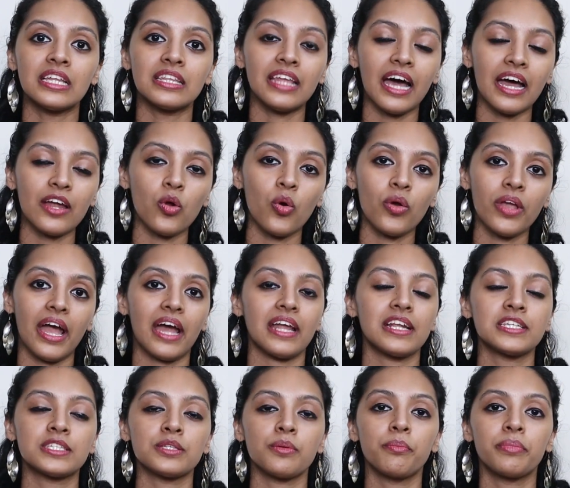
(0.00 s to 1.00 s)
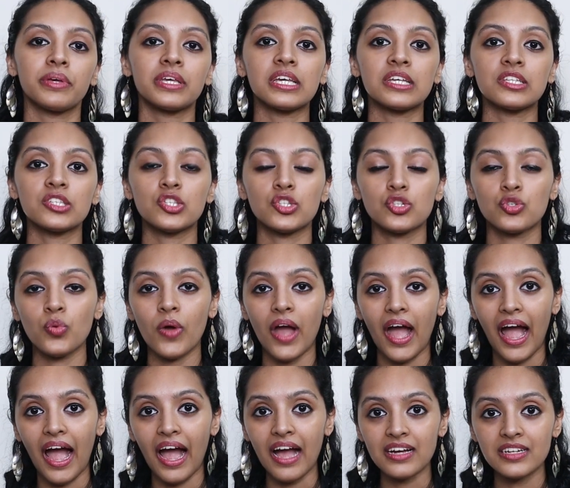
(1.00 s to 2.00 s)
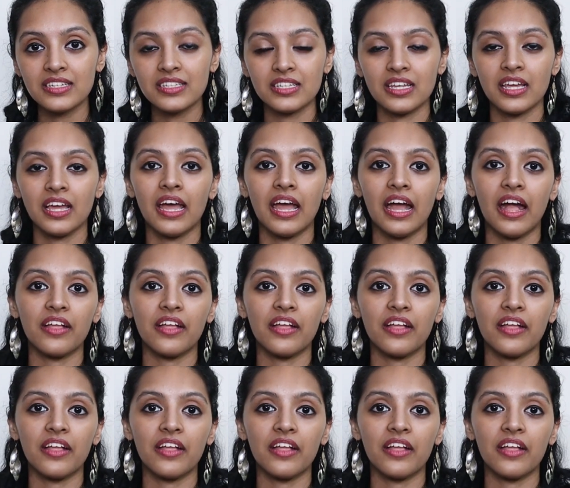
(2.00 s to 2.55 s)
that organism begins to act